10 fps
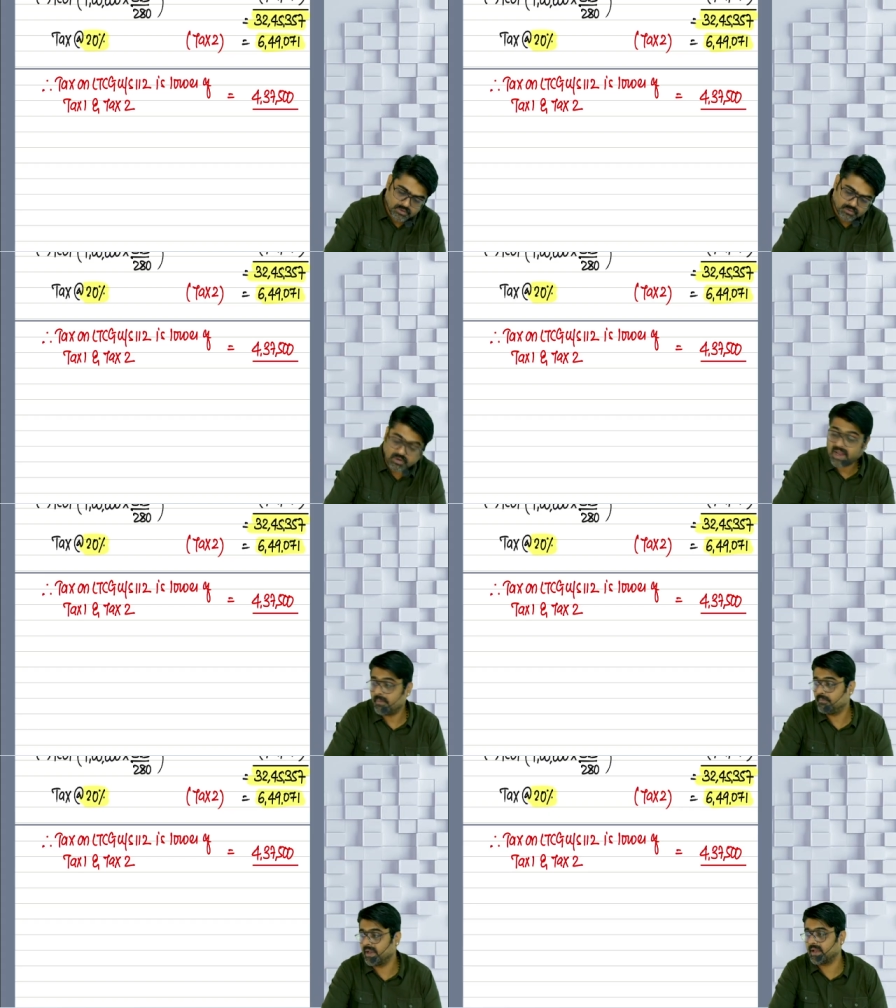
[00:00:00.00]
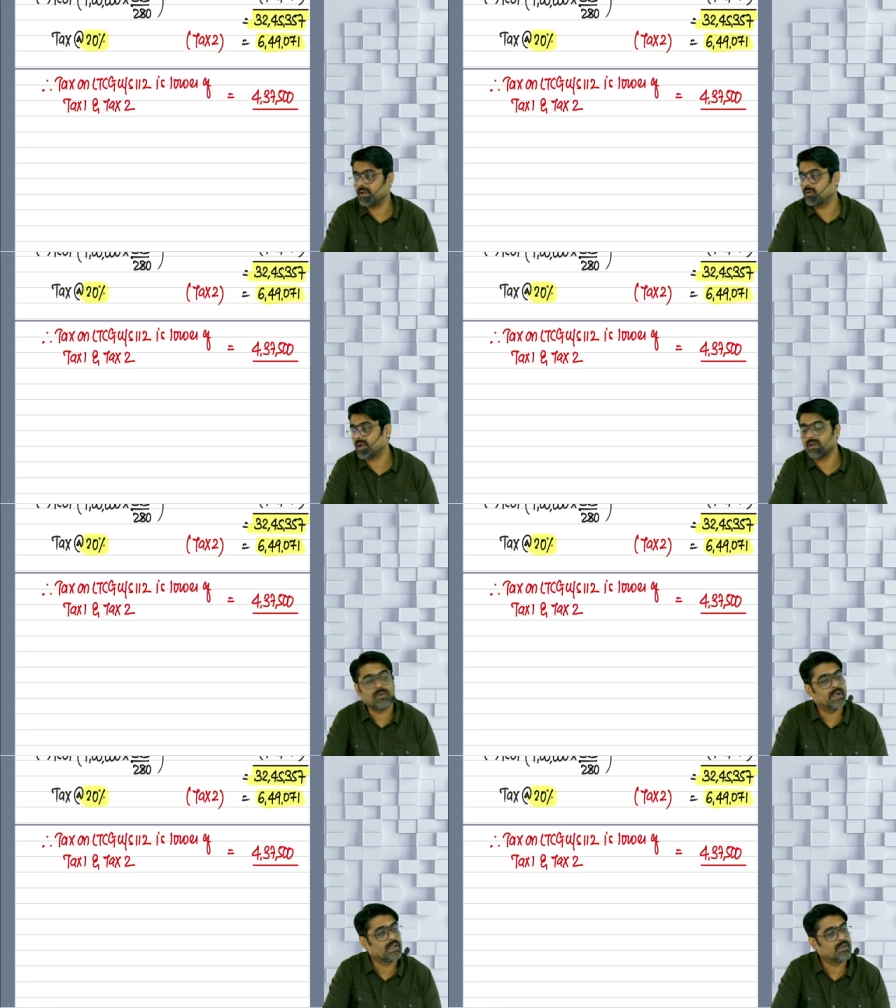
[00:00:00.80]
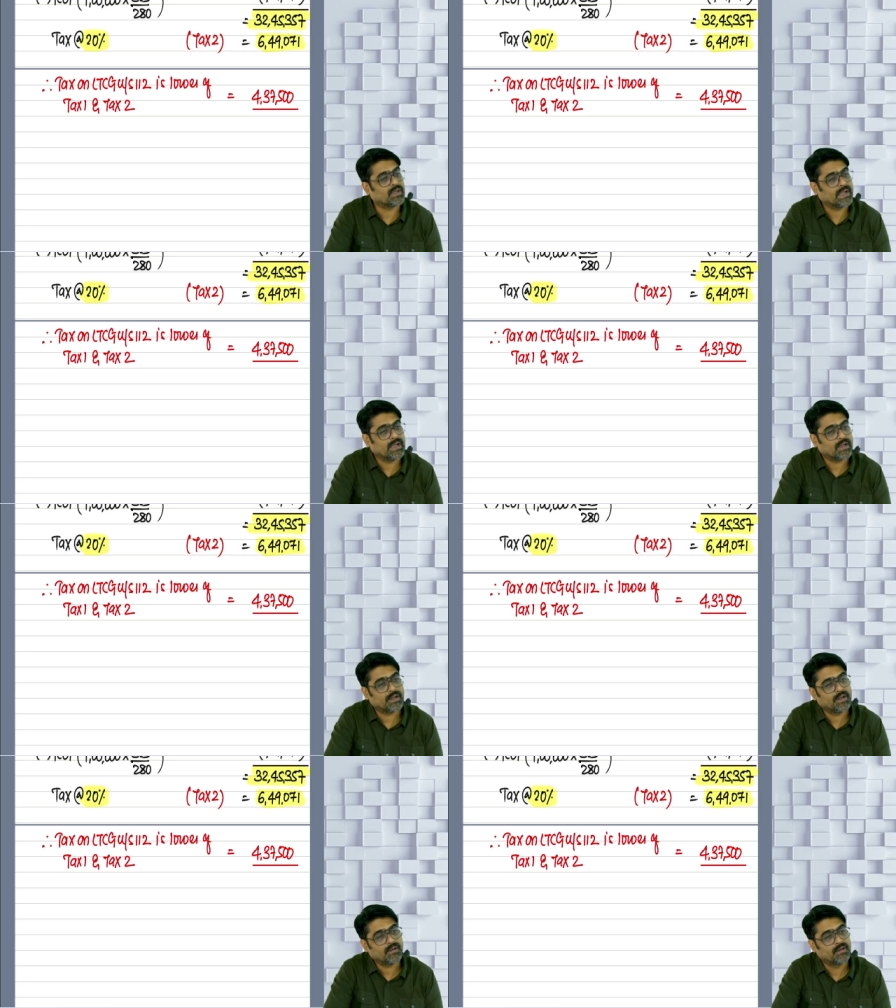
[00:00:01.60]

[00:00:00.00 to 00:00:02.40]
Why I am making you calculate this again and again?